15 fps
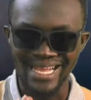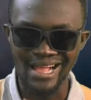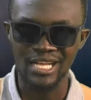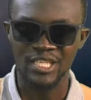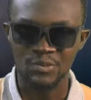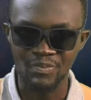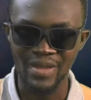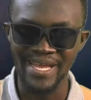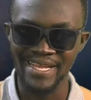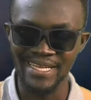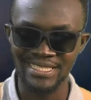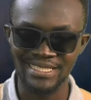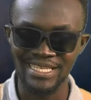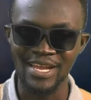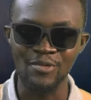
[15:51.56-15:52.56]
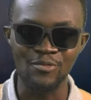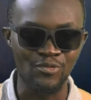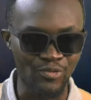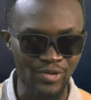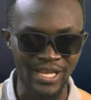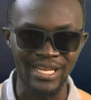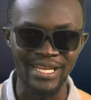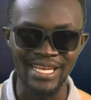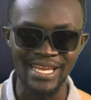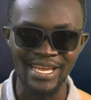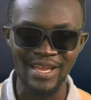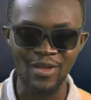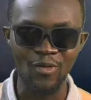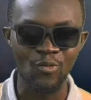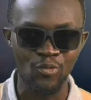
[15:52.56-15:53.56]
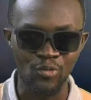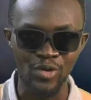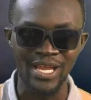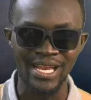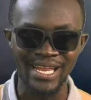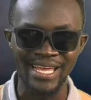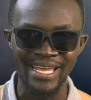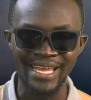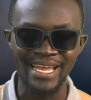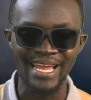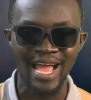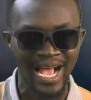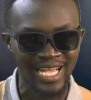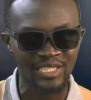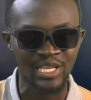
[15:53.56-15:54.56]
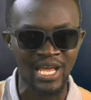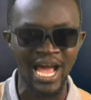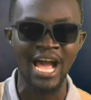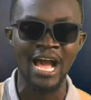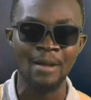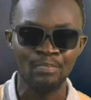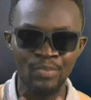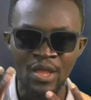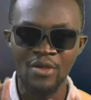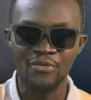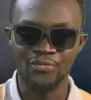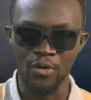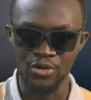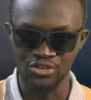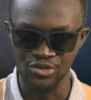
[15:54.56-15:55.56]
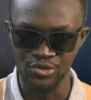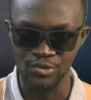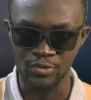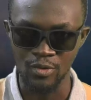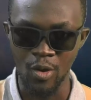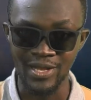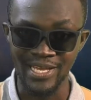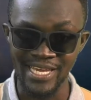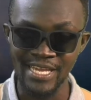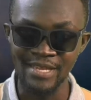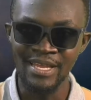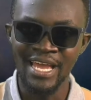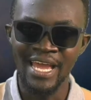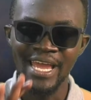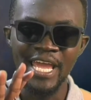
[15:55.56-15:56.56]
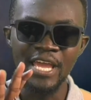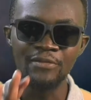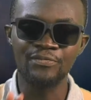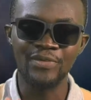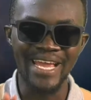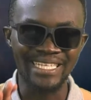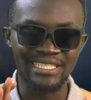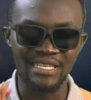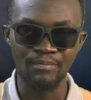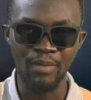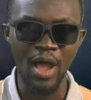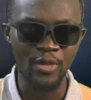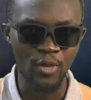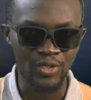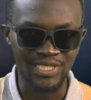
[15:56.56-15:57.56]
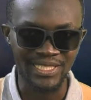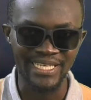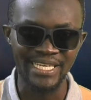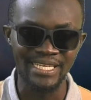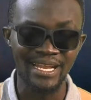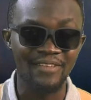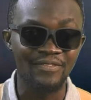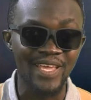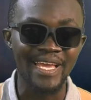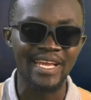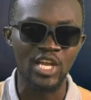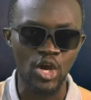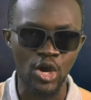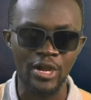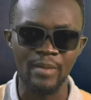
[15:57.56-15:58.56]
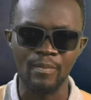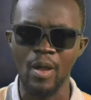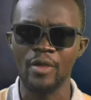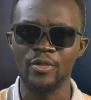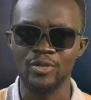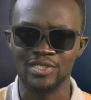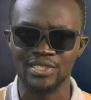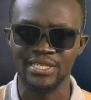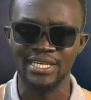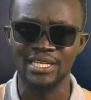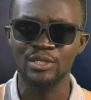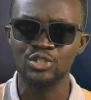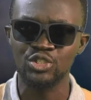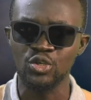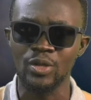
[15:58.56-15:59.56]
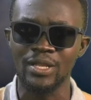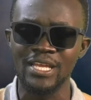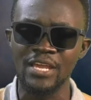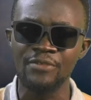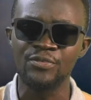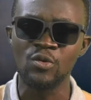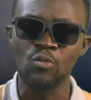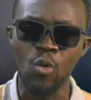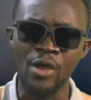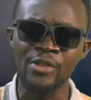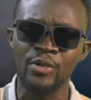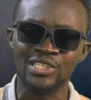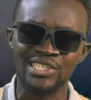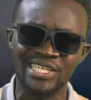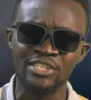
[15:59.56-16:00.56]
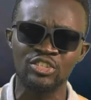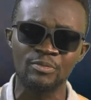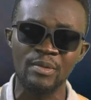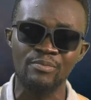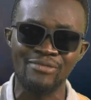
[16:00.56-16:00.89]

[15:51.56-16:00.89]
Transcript: Cosmetics really has come for you. Okay, if it's about your skin, they care about your skin. Surely, if you want your skin to be